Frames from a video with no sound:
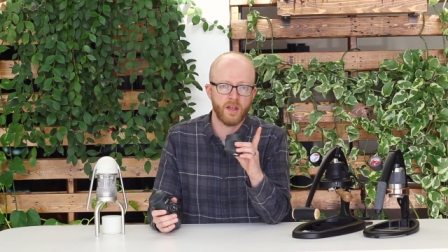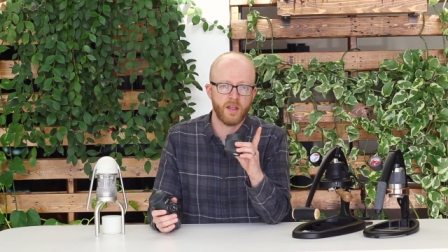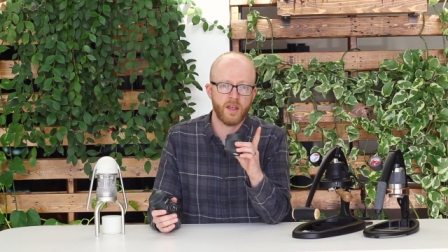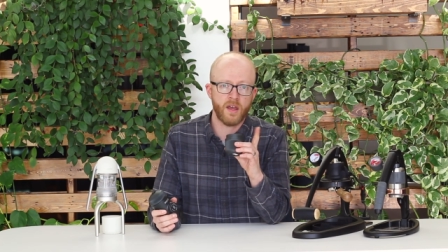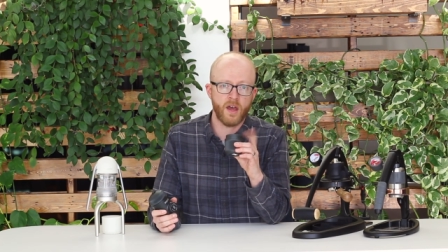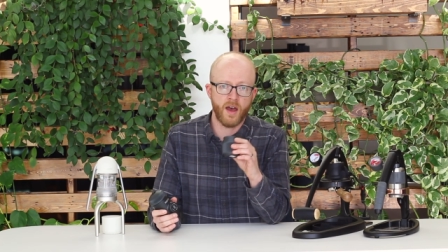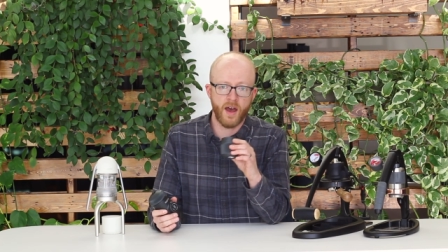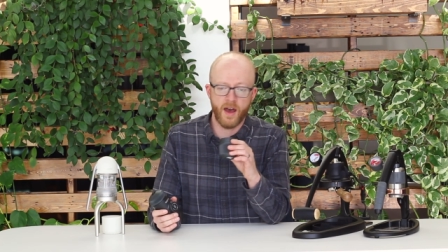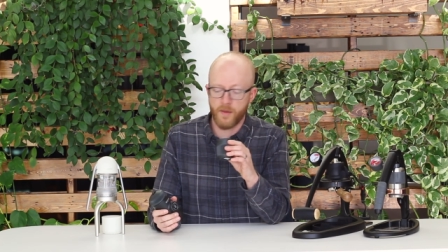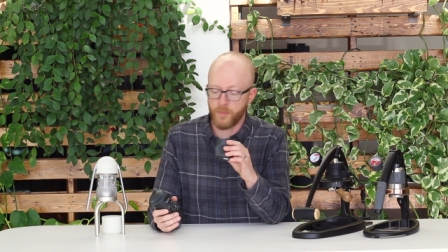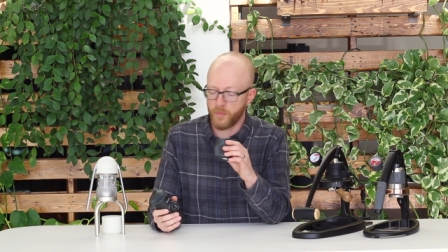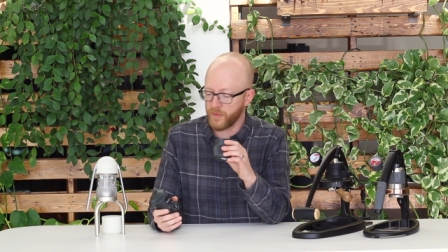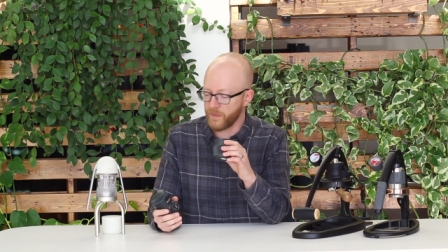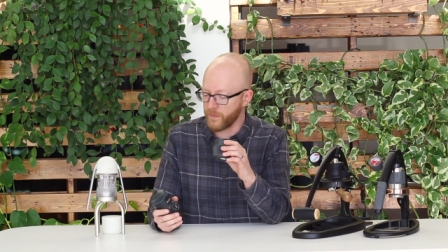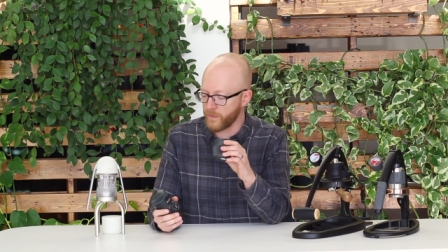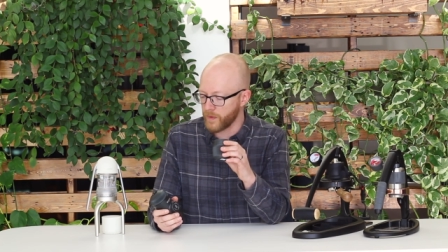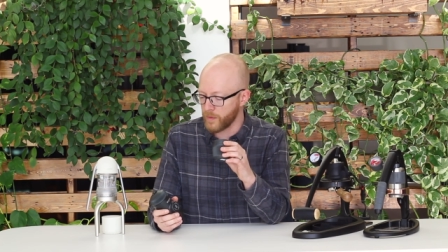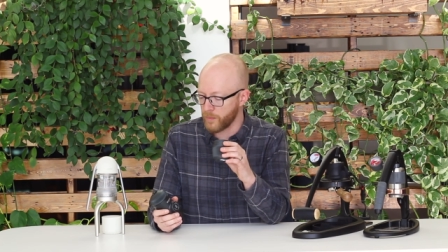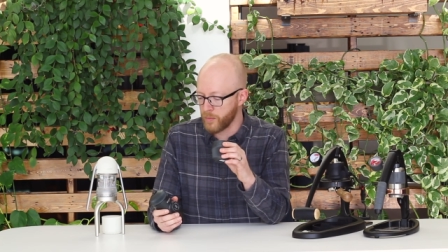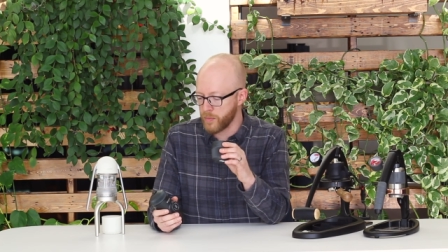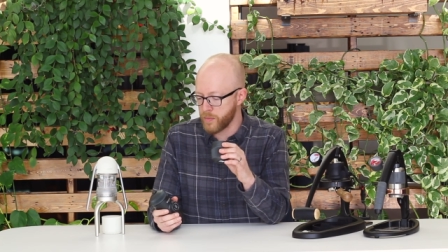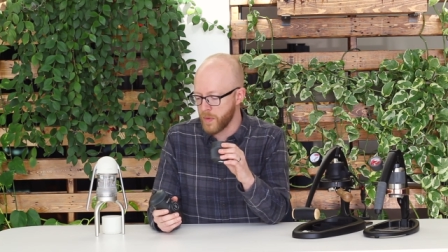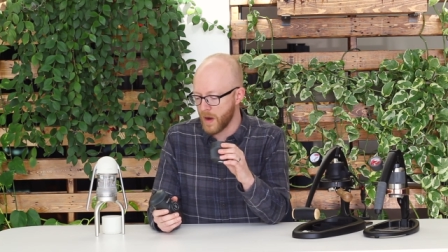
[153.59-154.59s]
cup
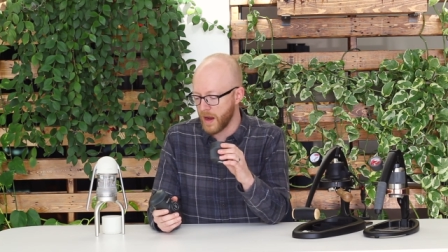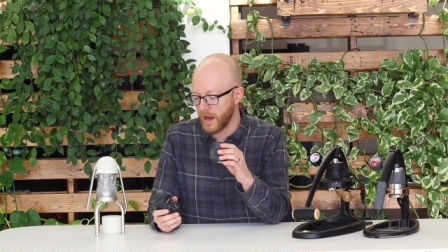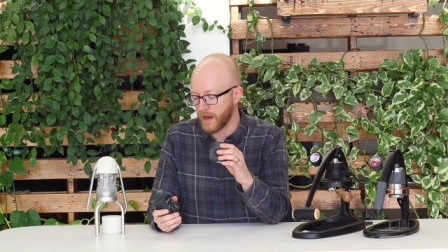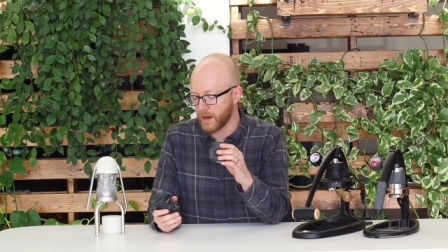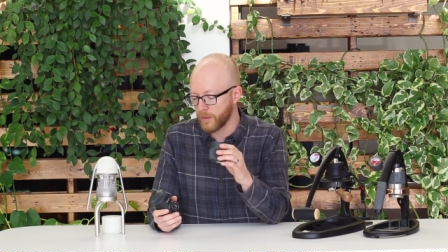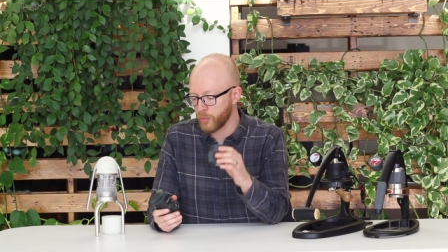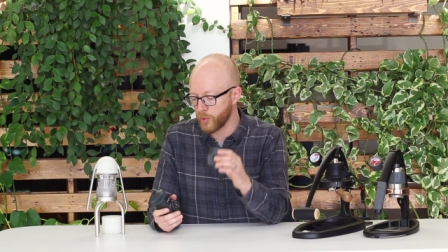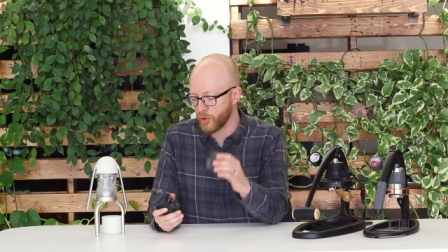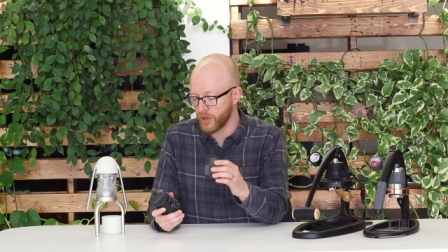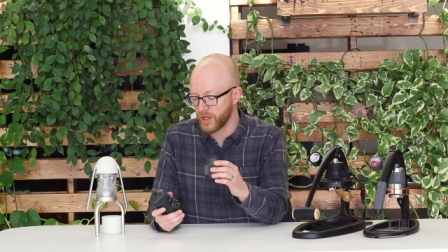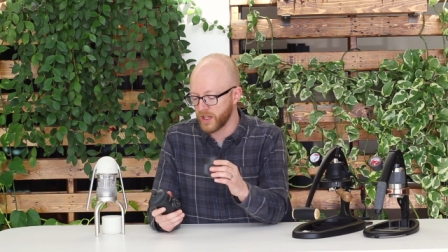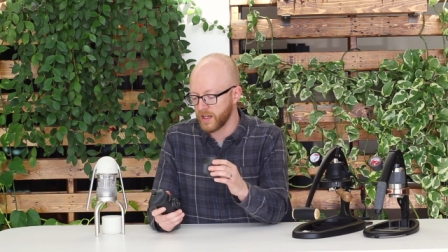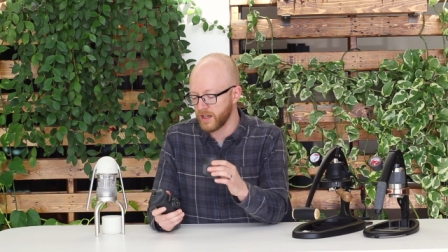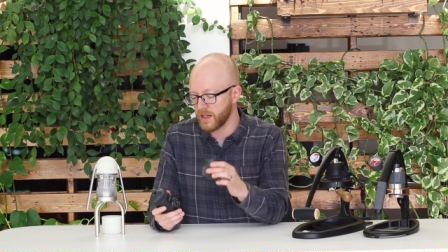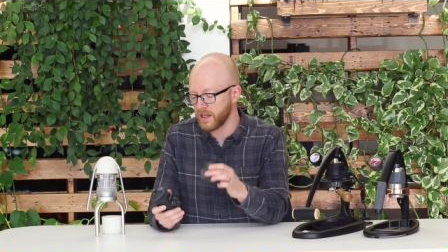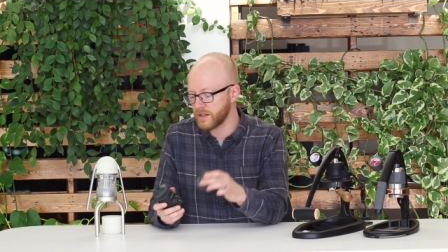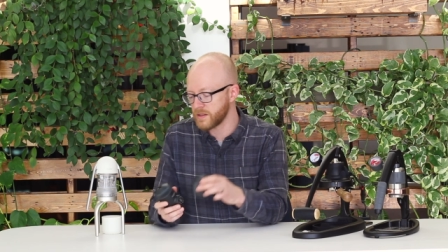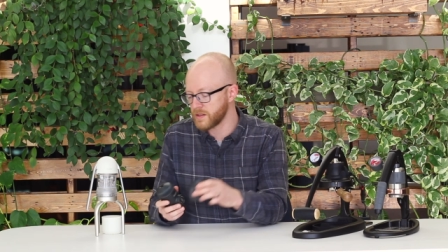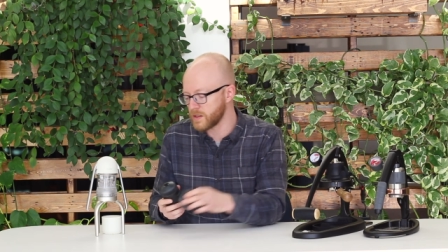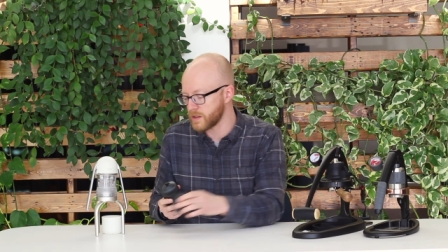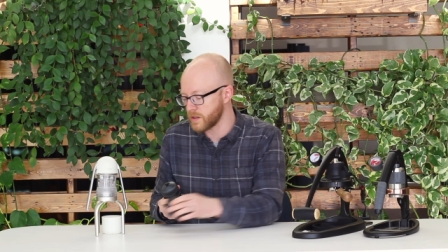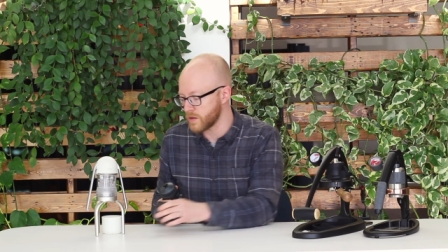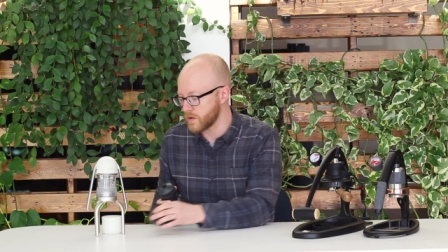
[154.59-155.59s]
for uh, putting it
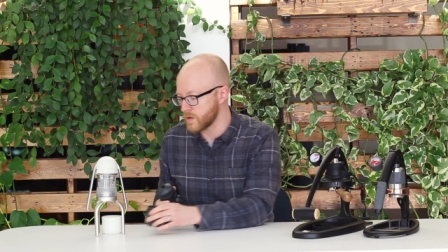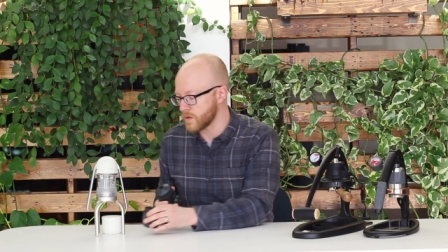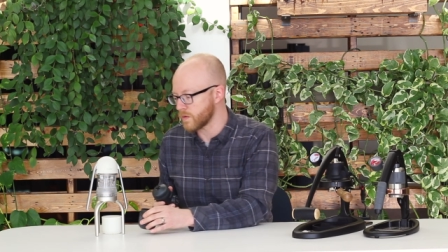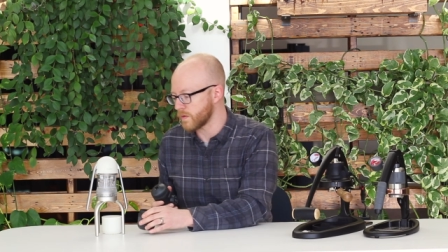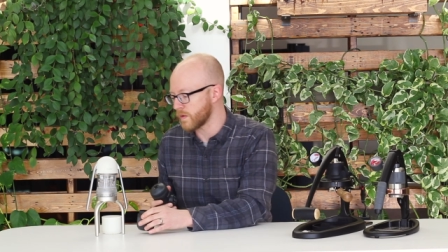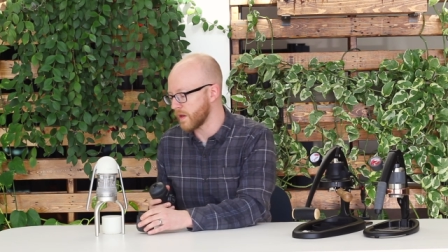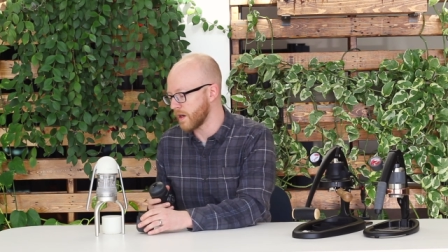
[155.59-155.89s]
into.